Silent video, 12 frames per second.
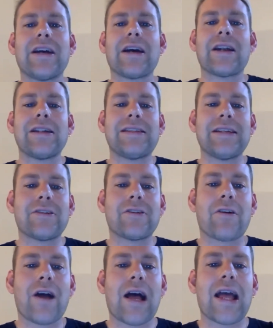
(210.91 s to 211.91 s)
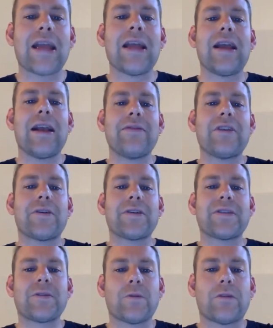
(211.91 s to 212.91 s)
and I did cry in the
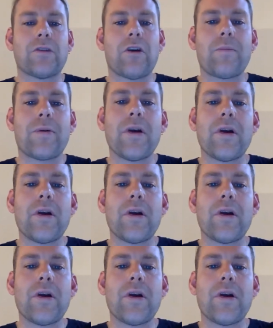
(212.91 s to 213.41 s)
crystal shop,